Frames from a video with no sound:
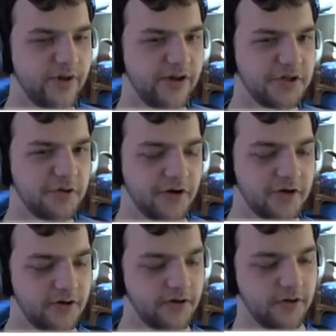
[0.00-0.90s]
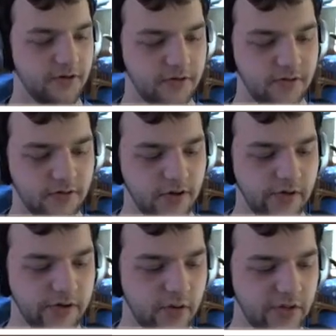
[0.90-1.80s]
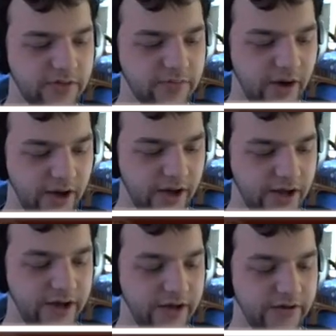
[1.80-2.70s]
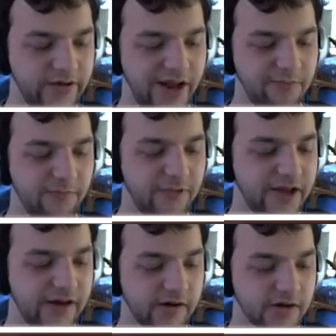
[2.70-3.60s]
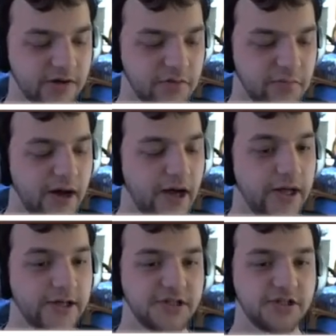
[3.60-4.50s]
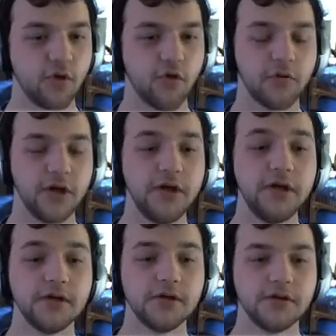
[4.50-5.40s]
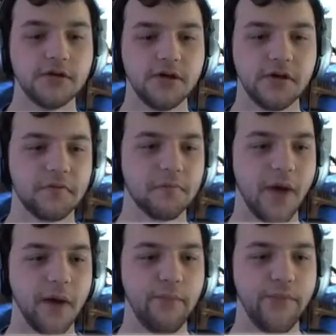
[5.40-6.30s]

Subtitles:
not sure. I'll go with my name for the character in my story. My